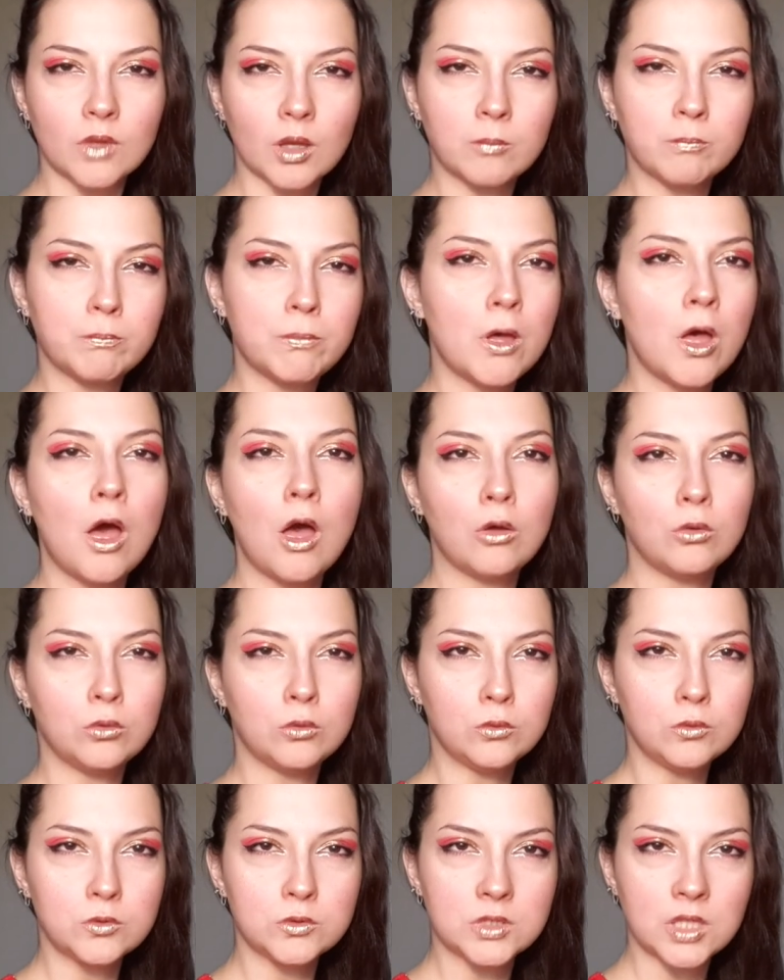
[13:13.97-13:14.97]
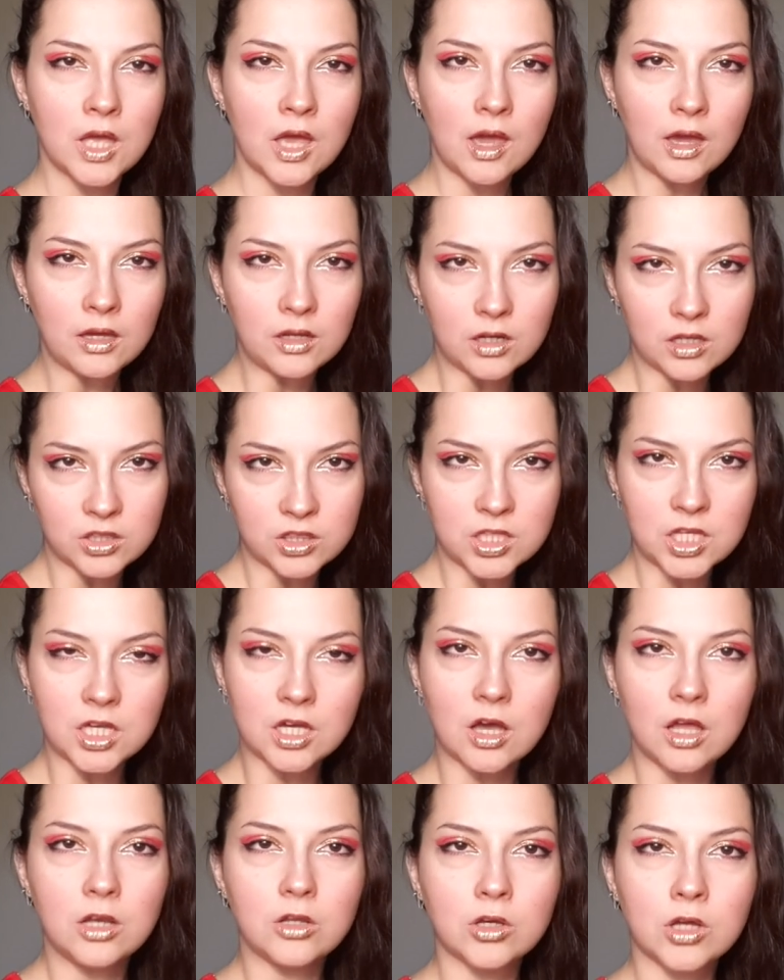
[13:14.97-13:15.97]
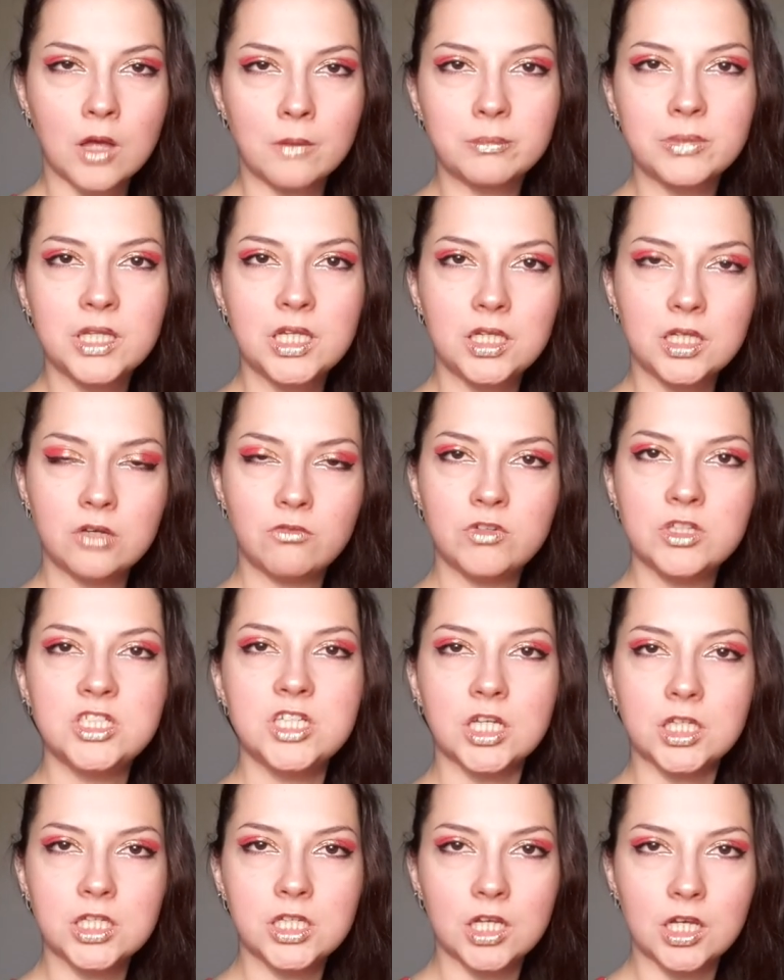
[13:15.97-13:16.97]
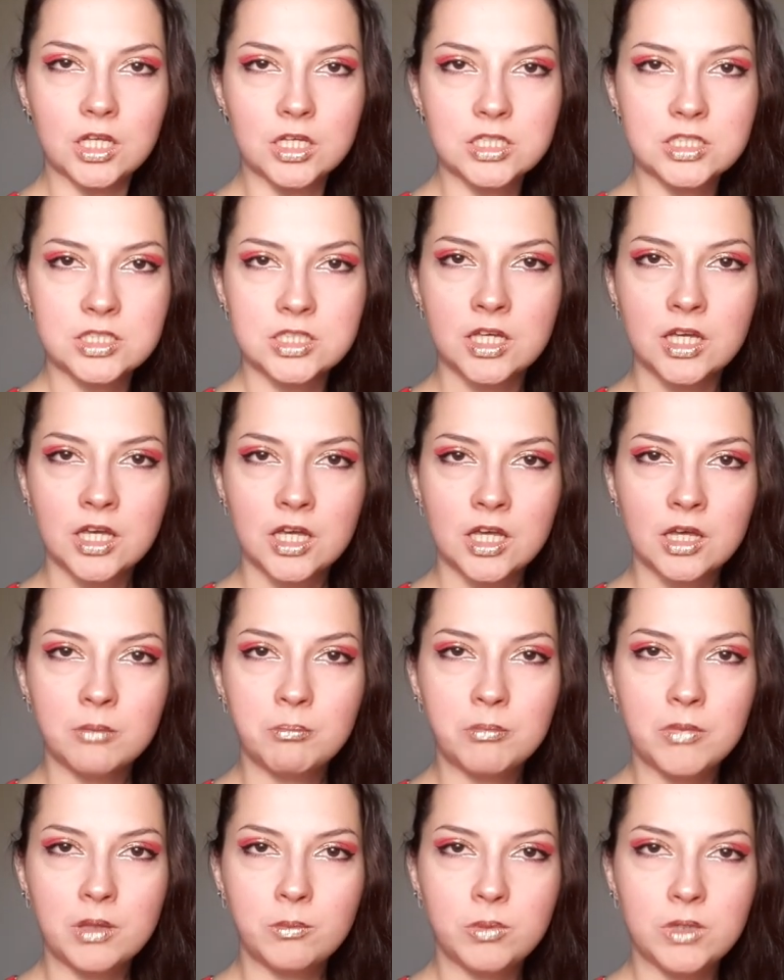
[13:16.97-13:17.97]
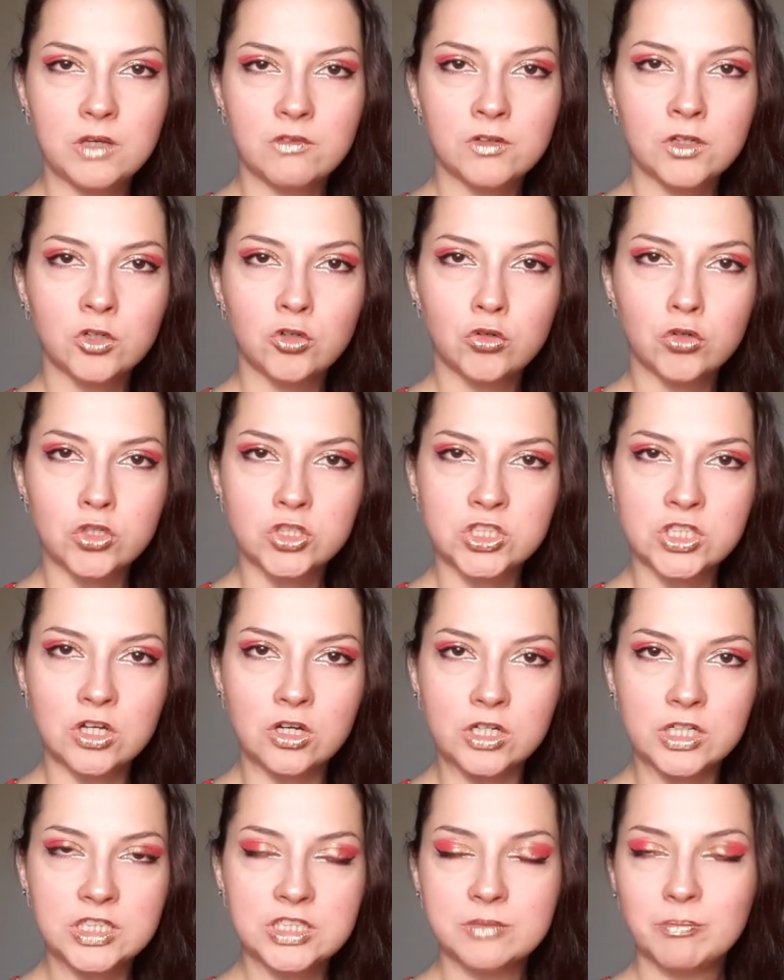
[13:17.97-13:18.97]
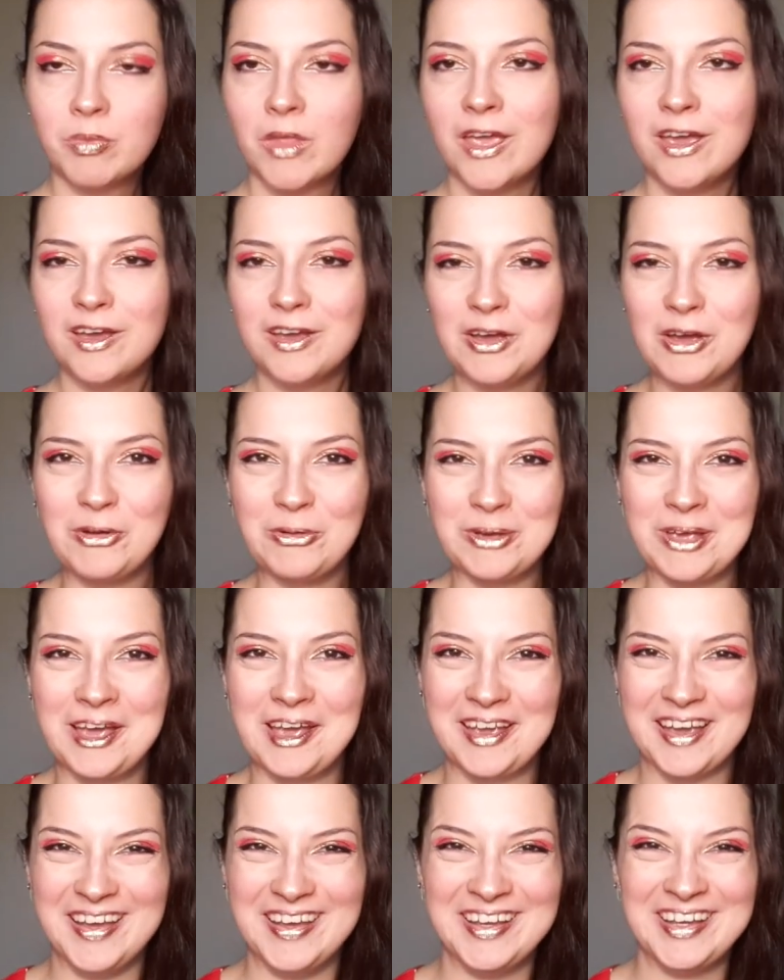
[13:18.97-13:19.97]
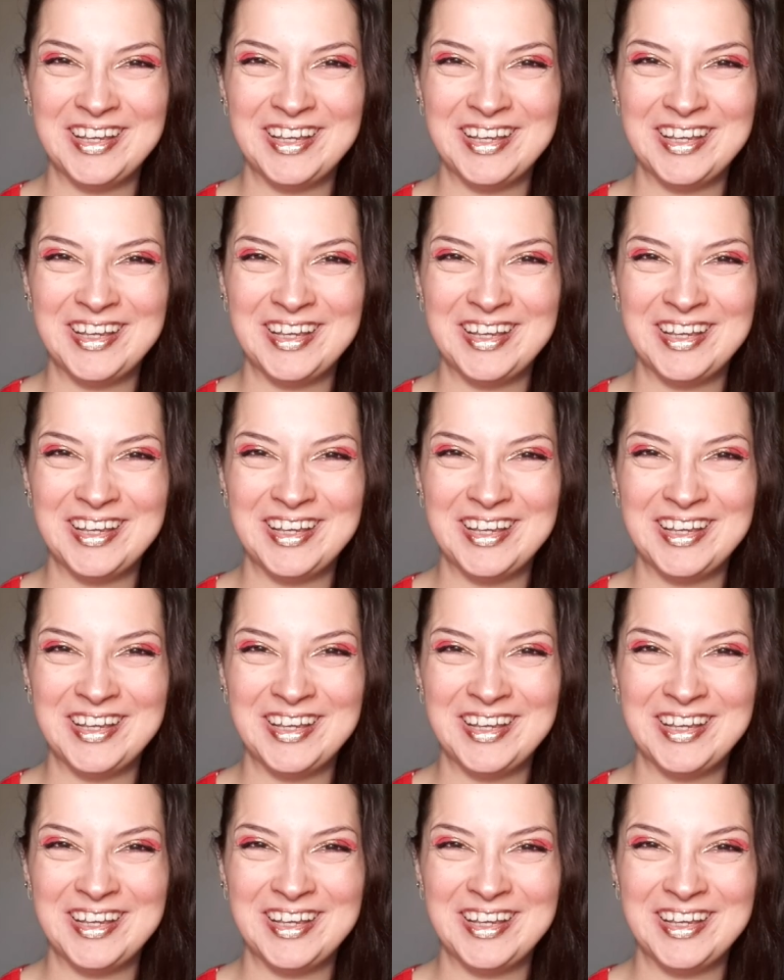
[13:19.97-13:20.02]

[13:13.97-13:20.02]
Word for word: and pose and I think I look completely ridiculous maybe even cross-eyed. Okay,